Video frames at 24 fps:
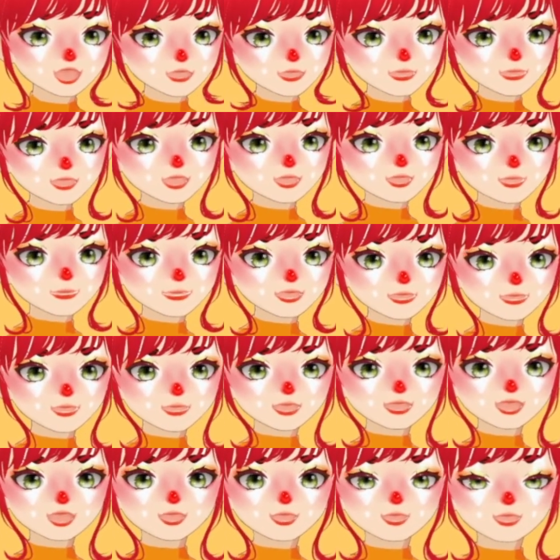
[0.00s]
to reach out to your
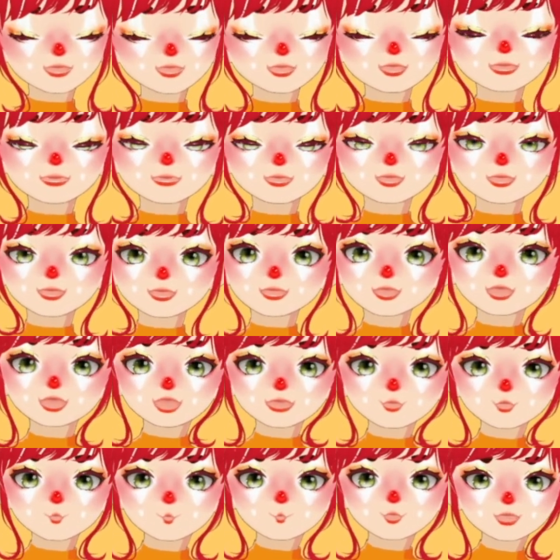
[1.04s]
community and see
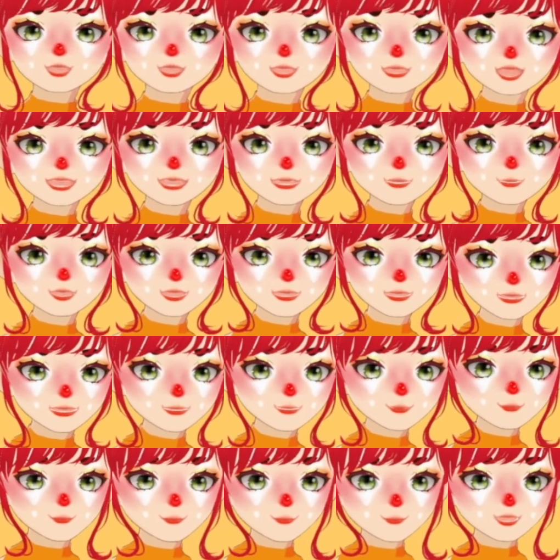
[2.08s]
who needs help and
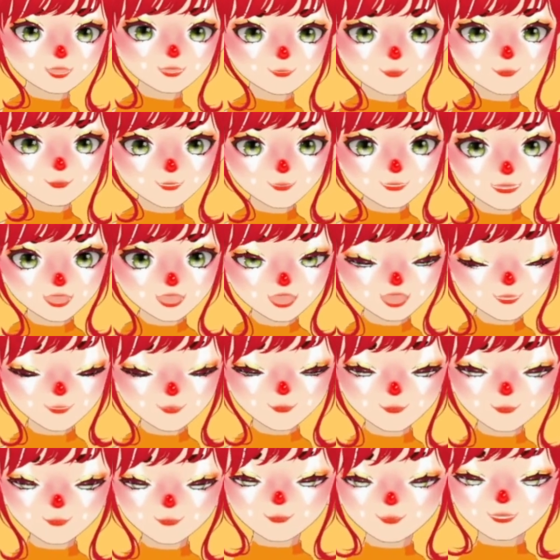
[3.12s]
help them.
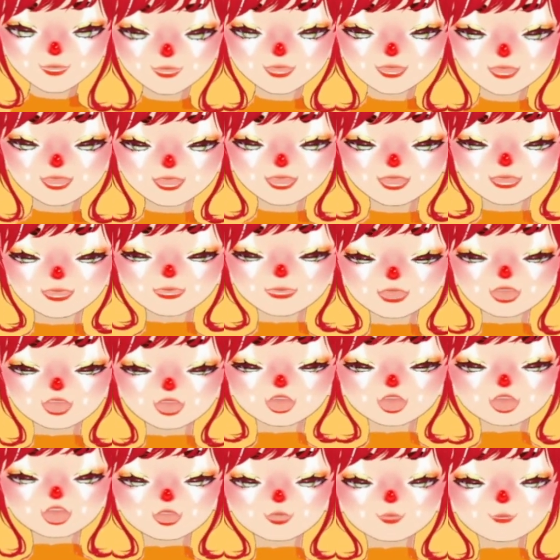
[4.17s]

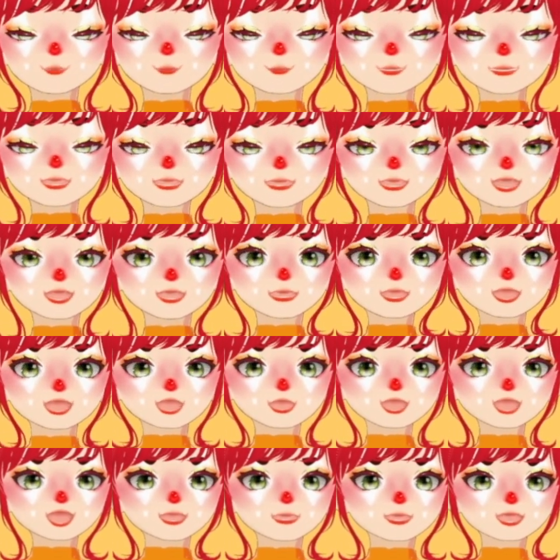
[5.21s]
So that's kind of my
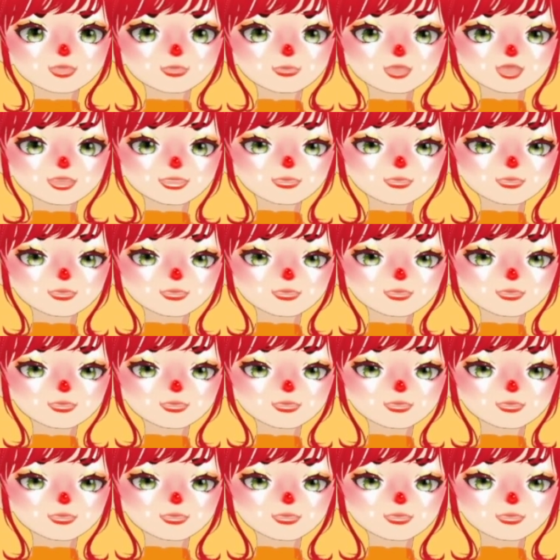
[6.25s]
advice on that.